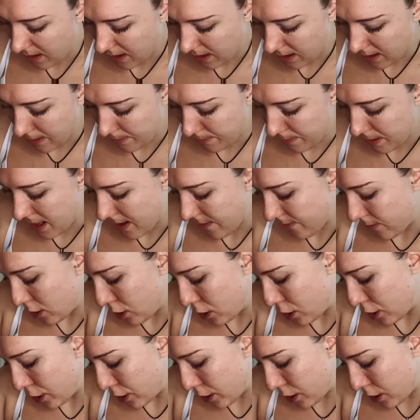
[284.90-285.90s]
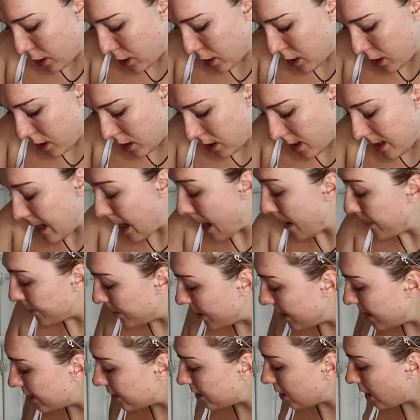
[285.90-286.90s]
Let me have a look. Yeah,
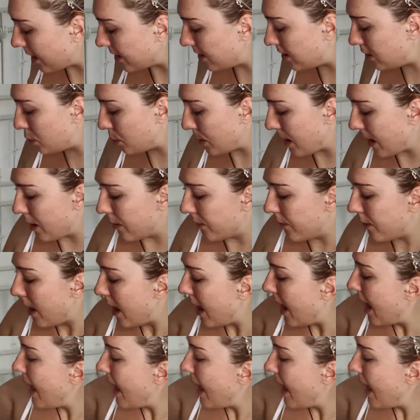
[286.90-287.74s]
in a size 12.